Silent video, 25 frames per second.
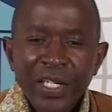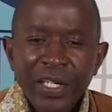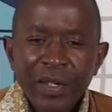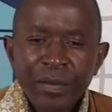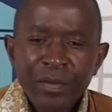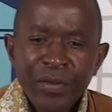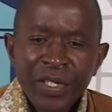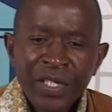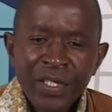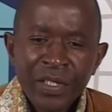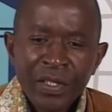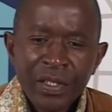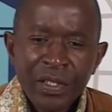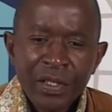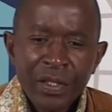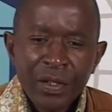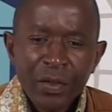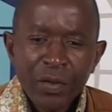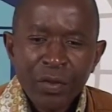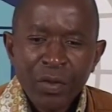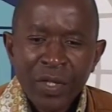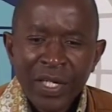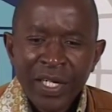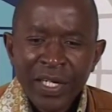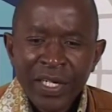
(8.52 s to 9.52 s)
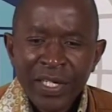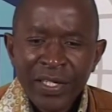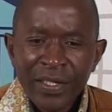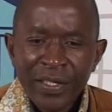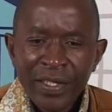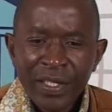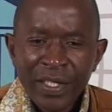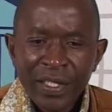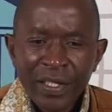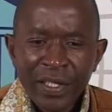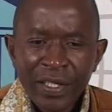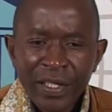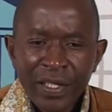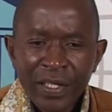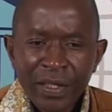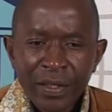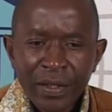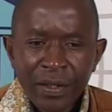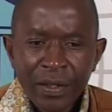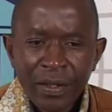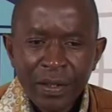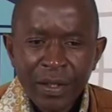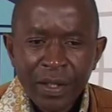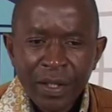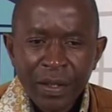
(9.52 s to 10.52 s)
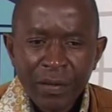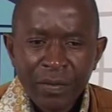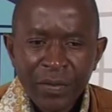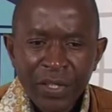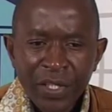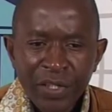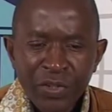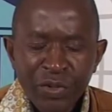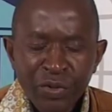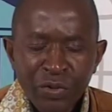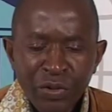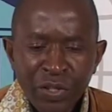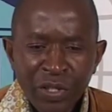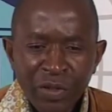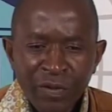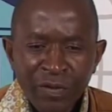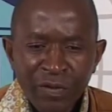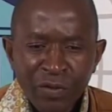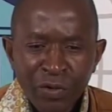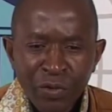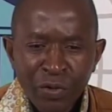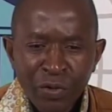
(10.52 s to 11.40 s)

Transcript: name is Lulanga Sydney. I'm the tutor for